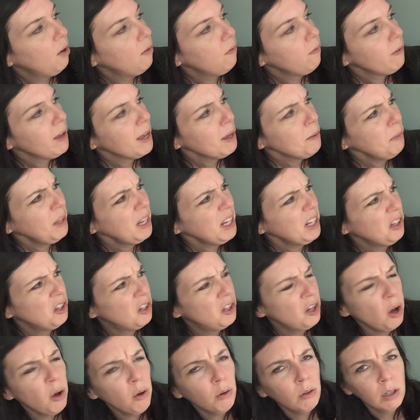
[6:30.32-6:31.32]
Families
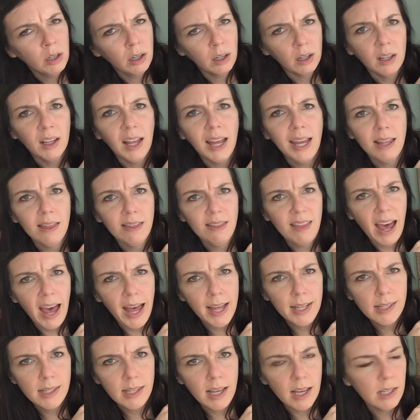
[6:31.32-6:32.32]
don't look like
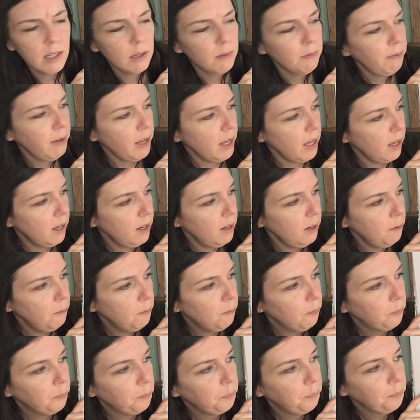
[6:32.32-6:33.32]
that, says Finn.
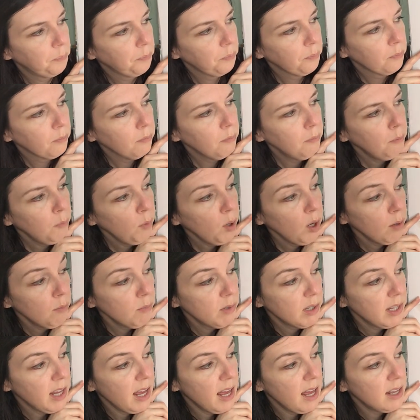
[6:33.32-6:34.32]
Mom
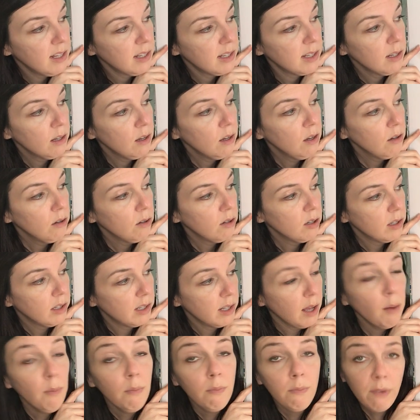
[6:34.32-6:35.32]
says,
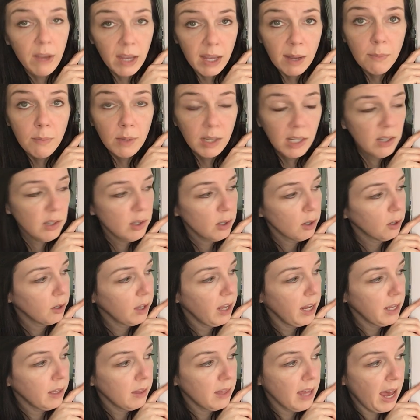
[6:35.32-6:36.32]
some families look
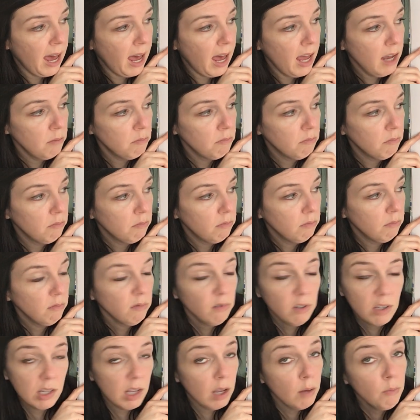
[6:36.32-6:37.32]
like that
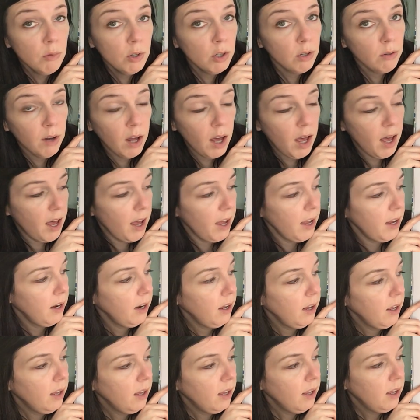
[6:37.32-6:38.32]
and some do not.
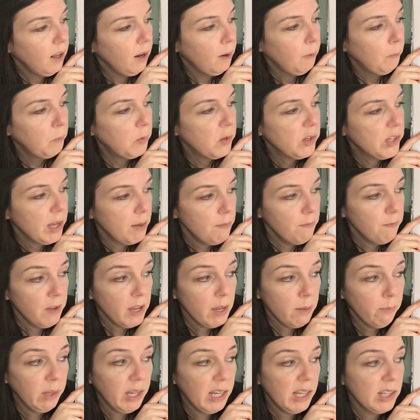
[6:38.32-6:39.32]
Some
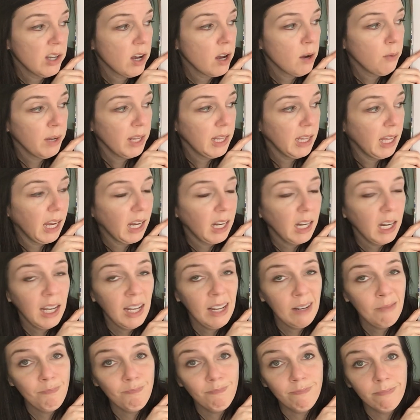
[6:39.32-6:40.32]
families are
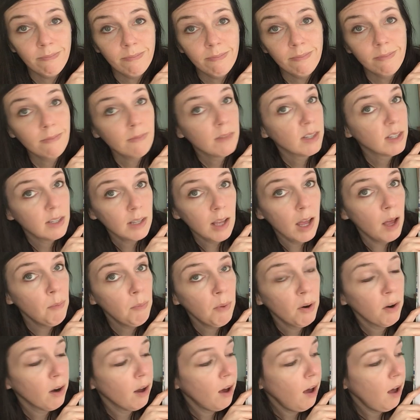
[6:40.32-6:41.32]
related, some
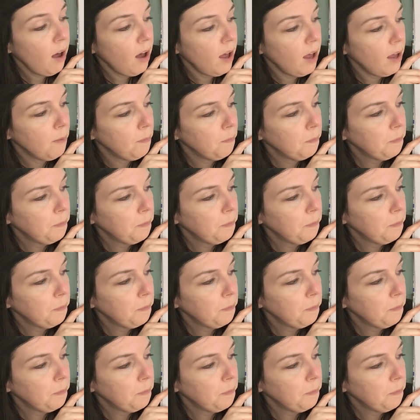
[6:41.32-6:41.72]
are not.